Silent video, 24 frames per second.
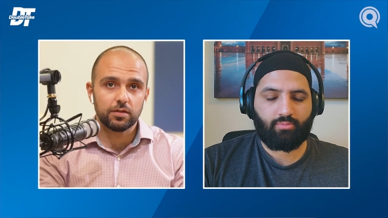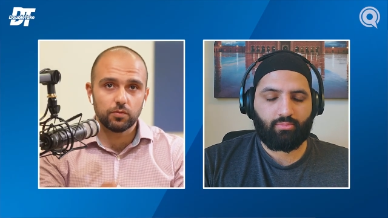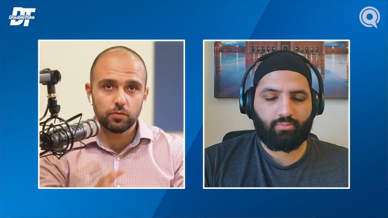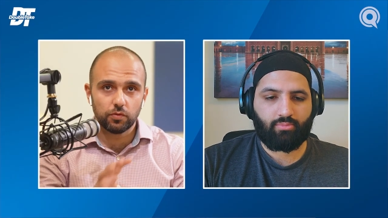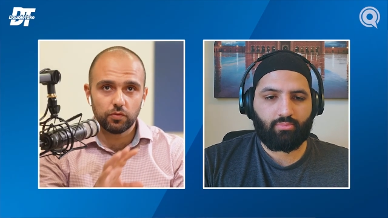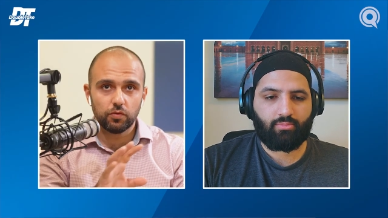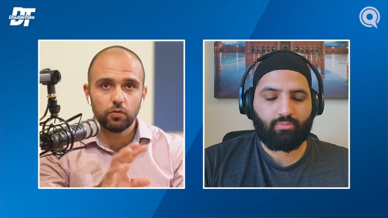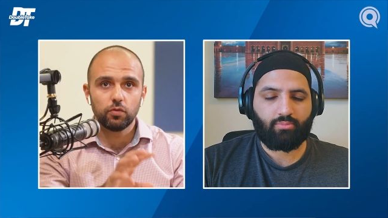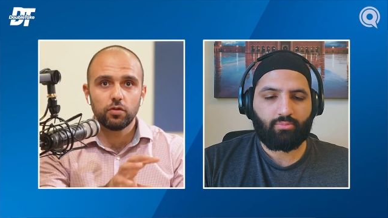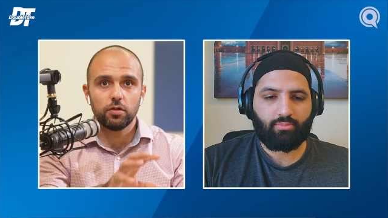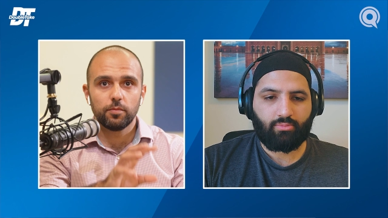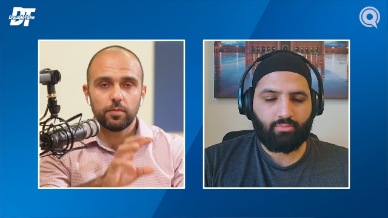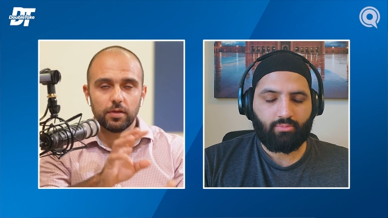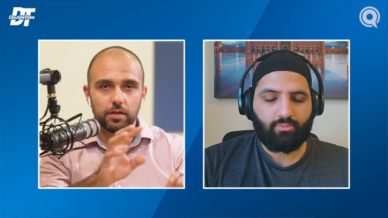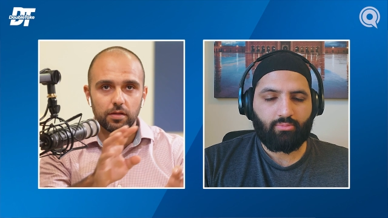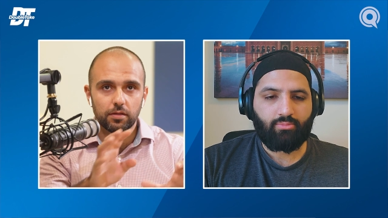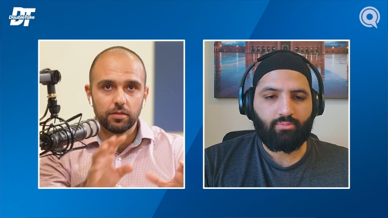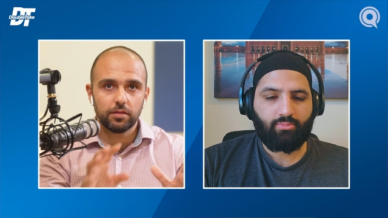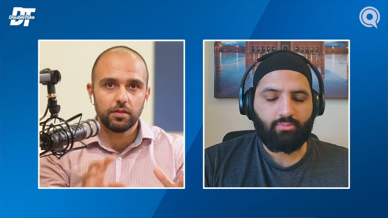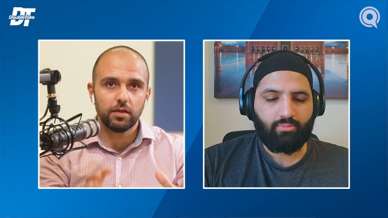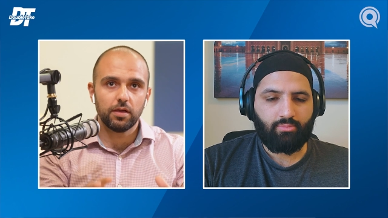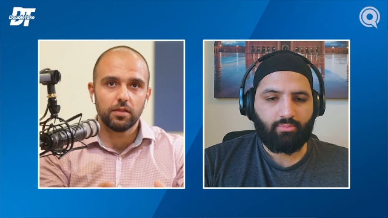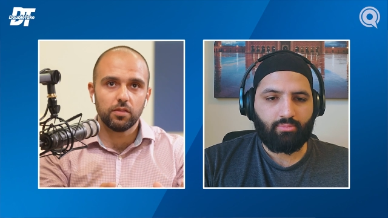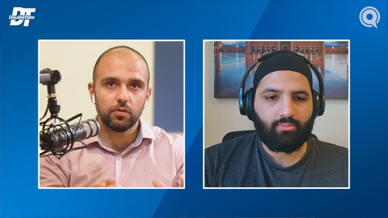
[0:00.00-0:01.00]
Speaker 1: Like we'll talk
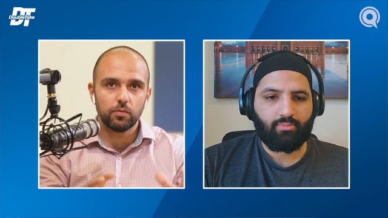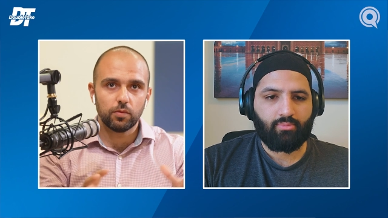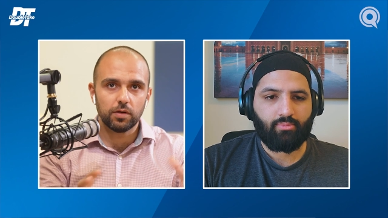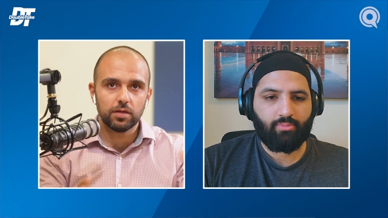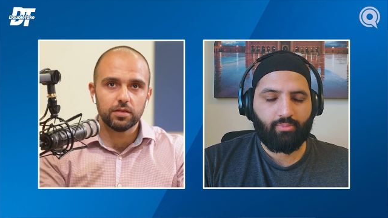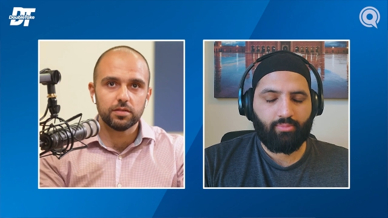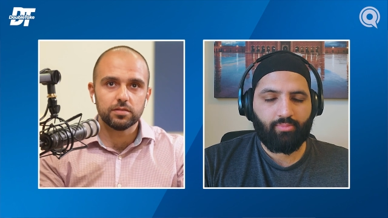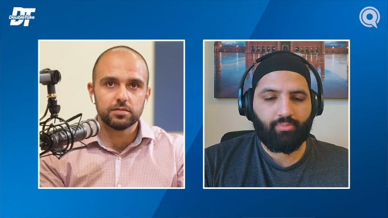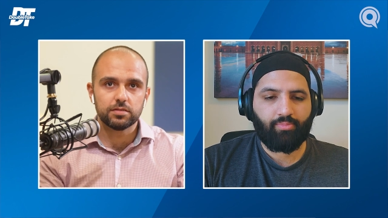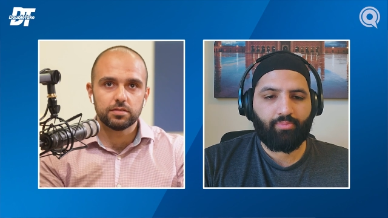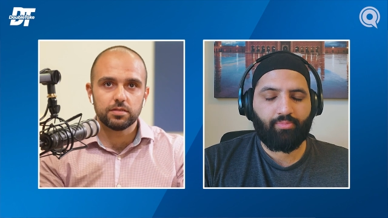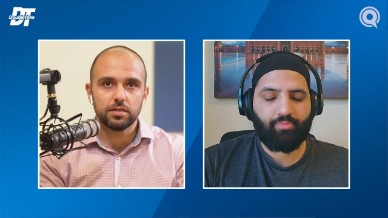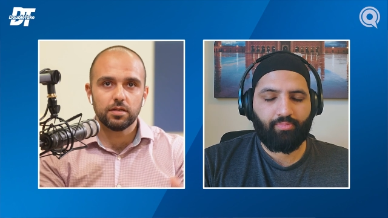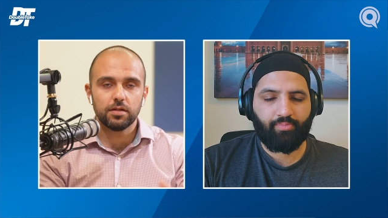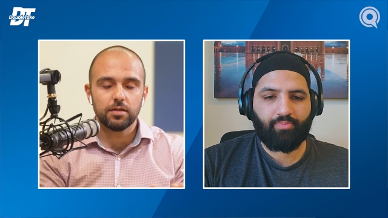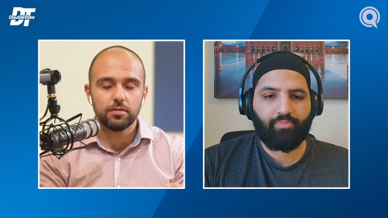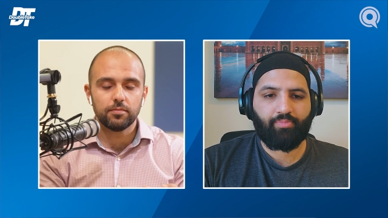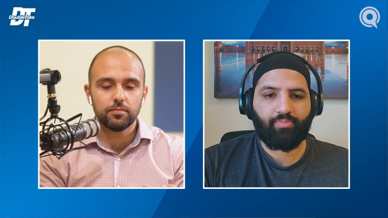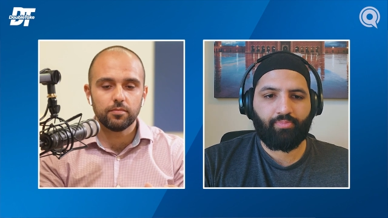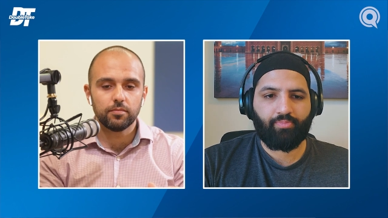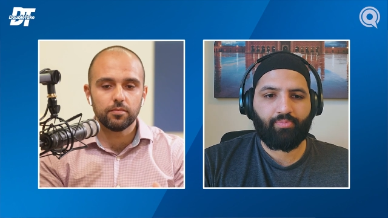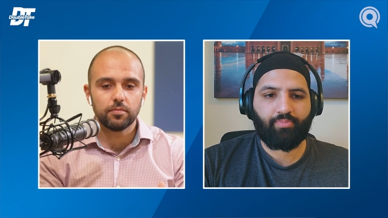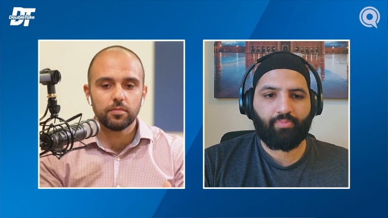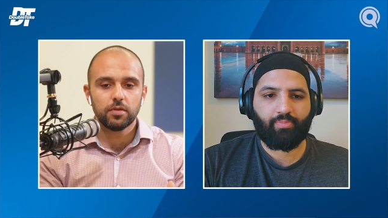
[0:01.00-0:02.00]
about the other ways
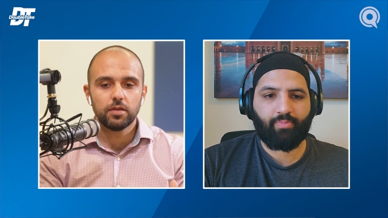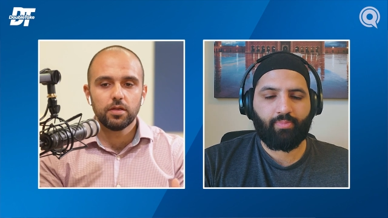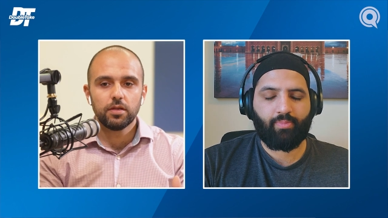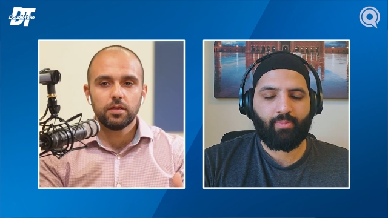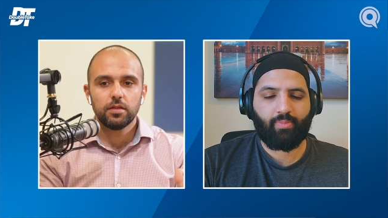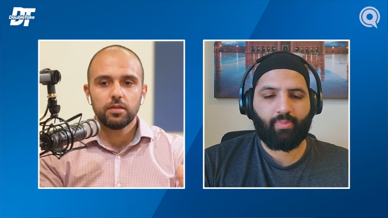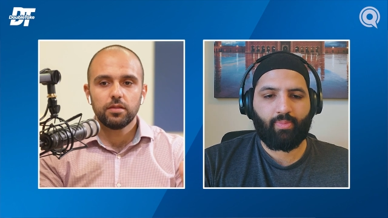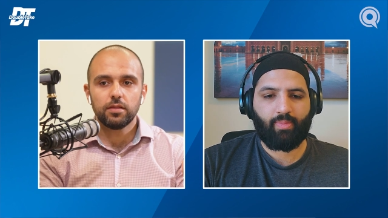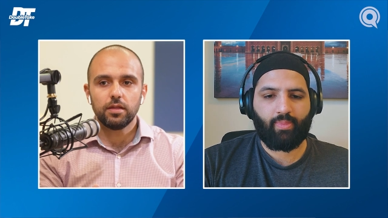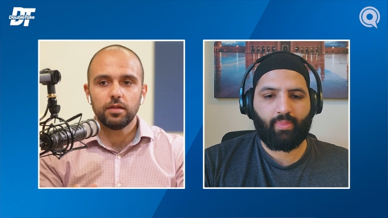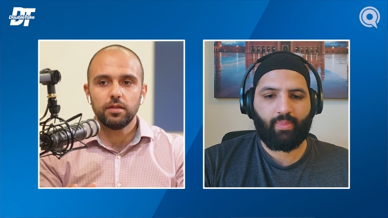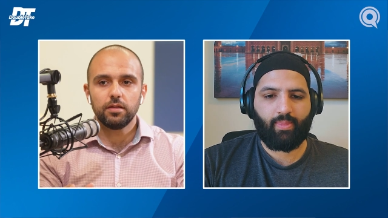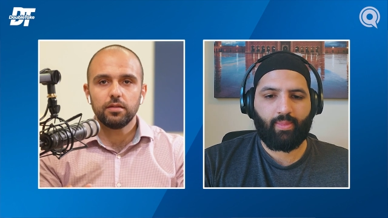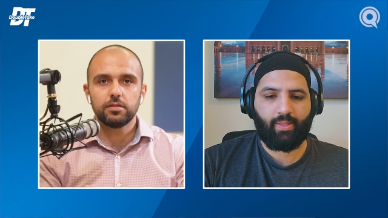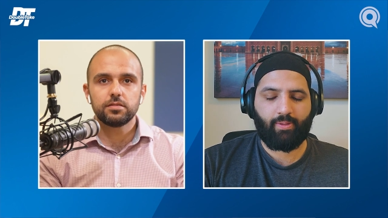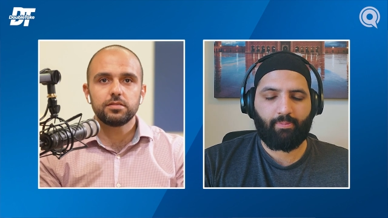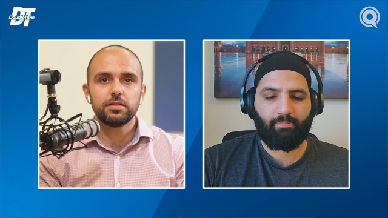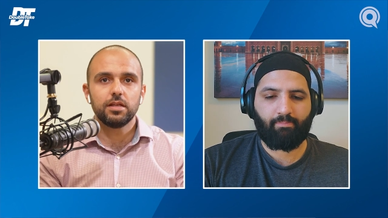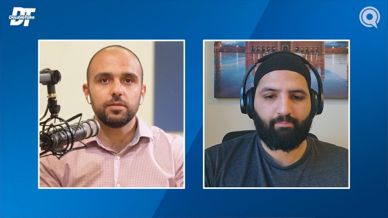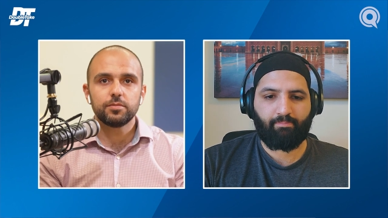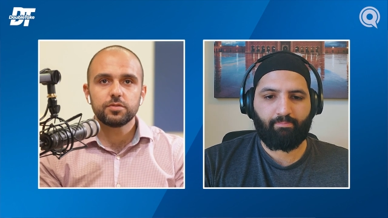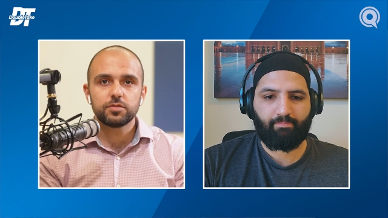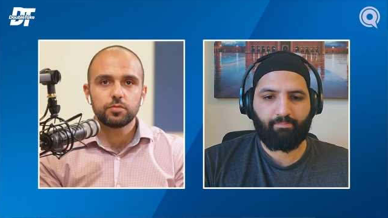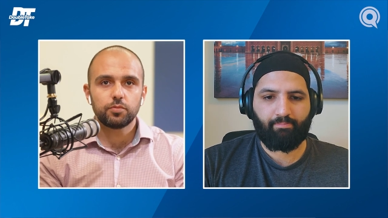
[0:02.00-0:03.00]
um, that
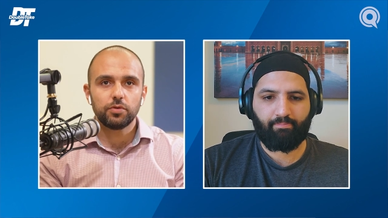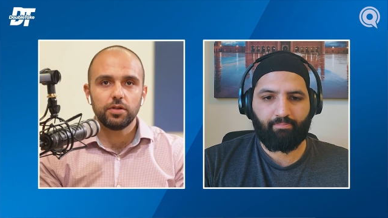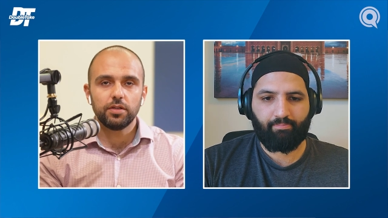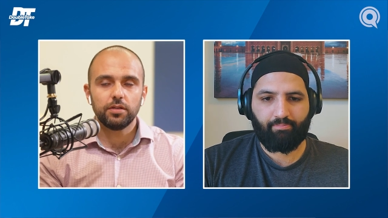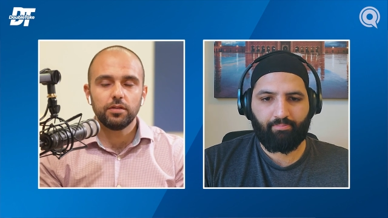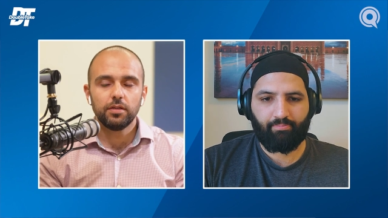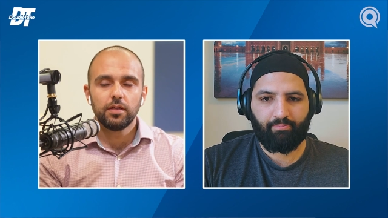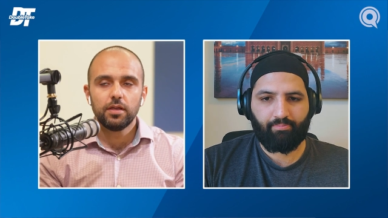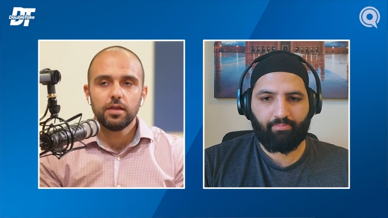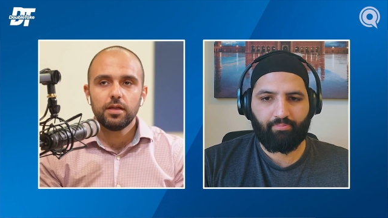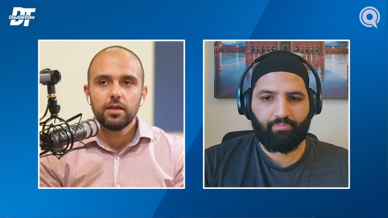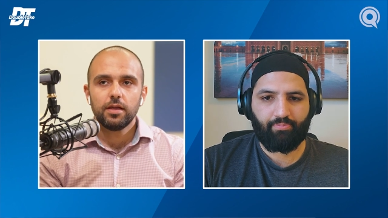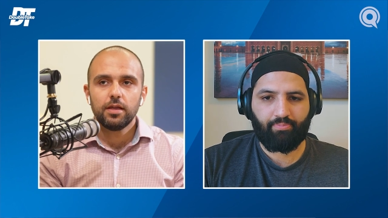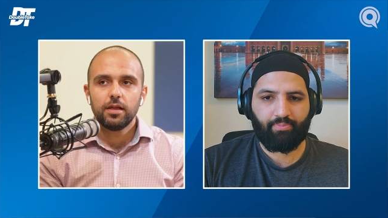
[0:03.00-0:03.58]
Islam spread.